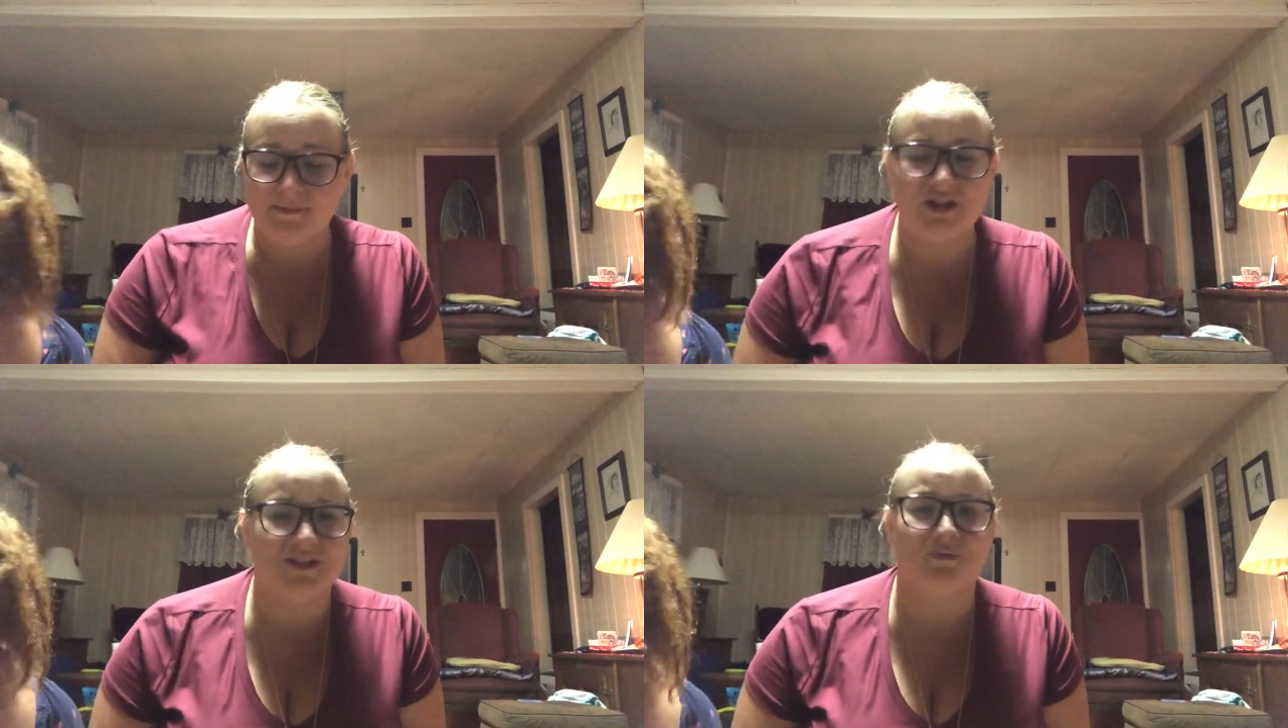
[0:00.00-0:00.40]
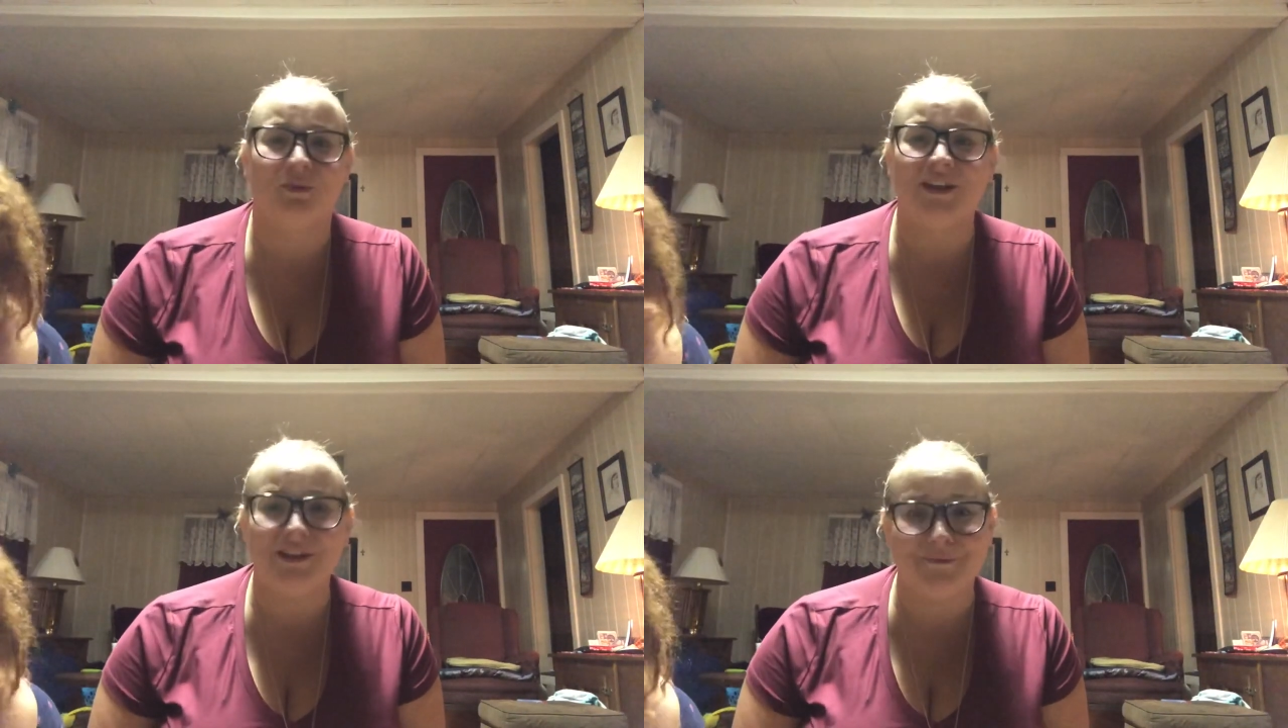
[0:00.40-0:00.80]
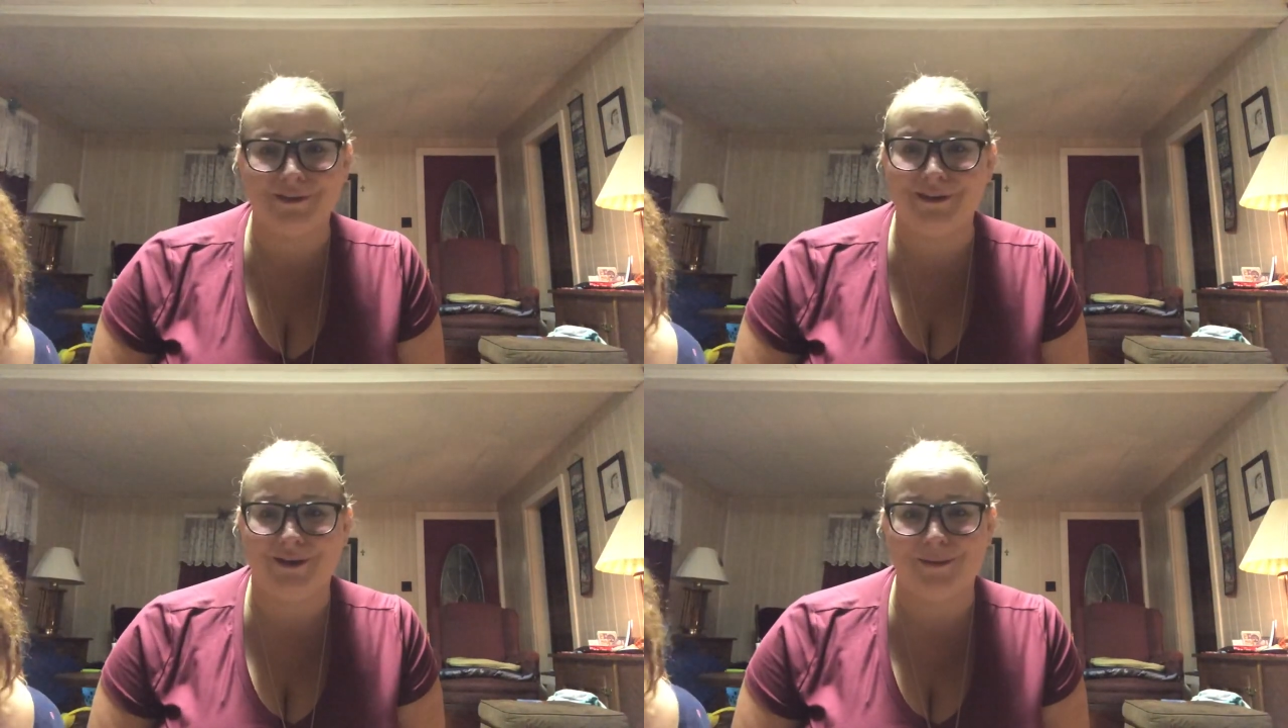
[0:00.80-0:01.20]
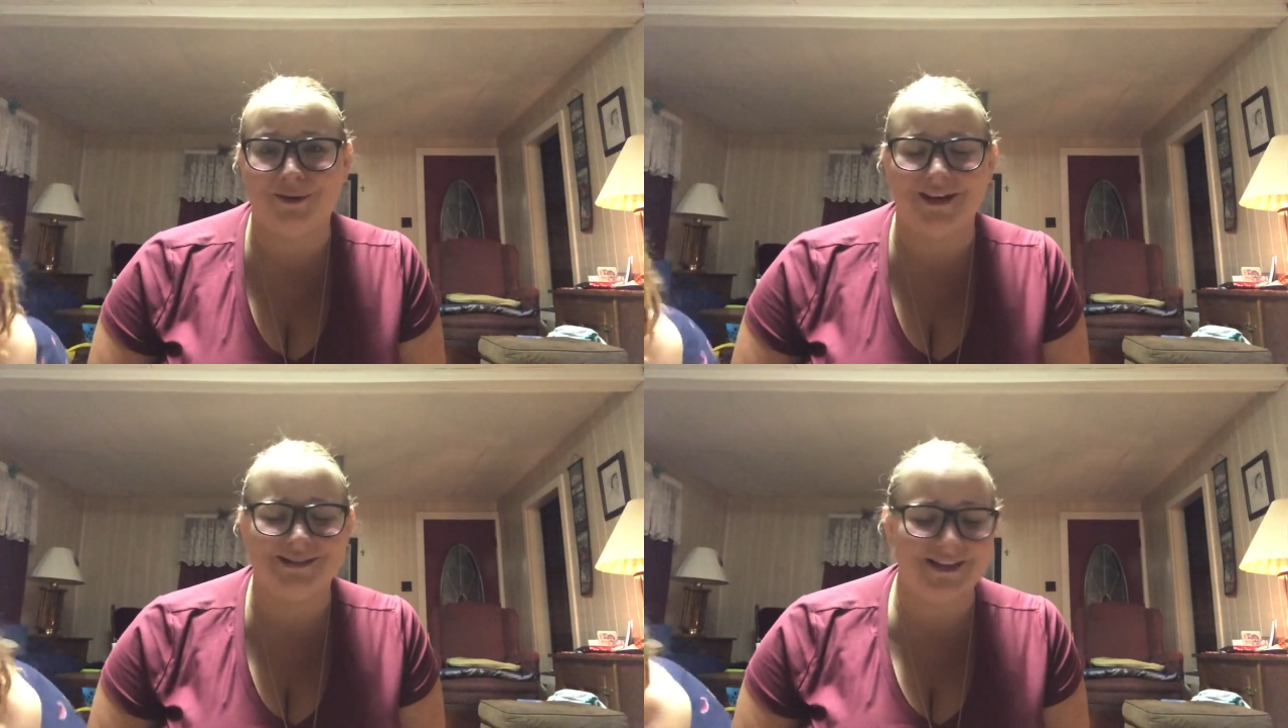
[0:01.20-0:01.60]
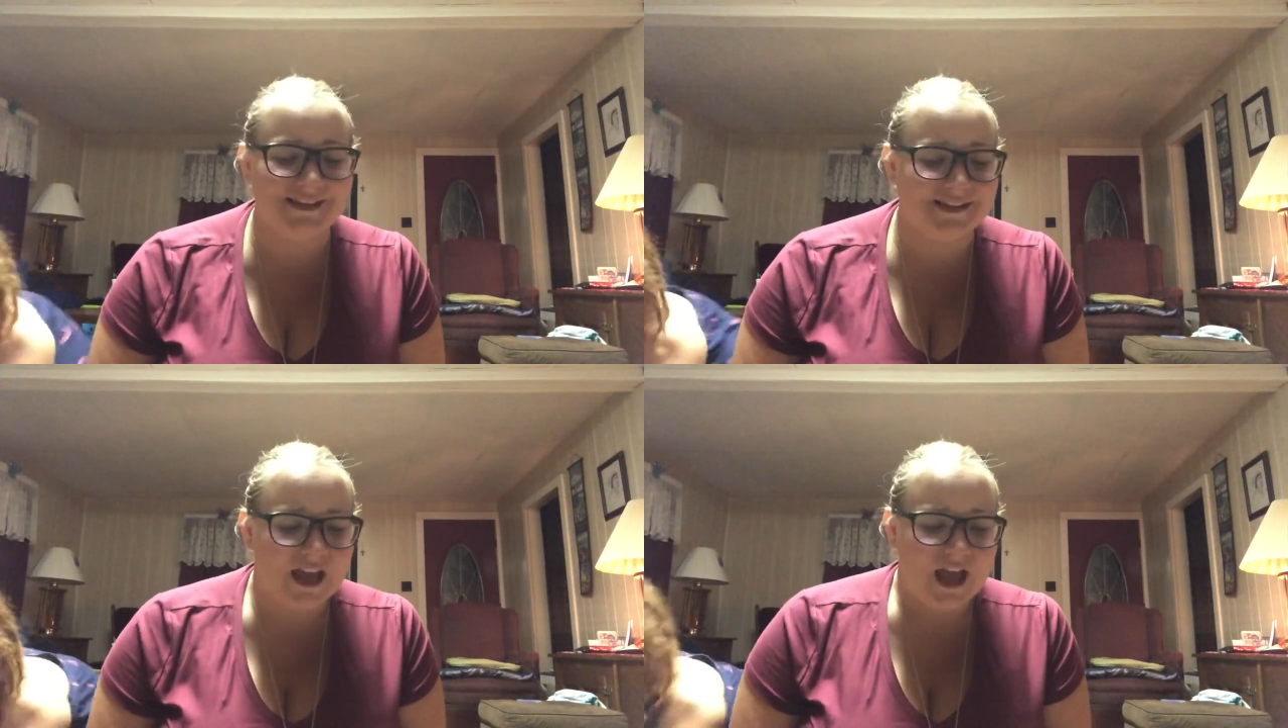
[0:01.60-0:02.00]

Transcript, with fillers: She has really, really great prices.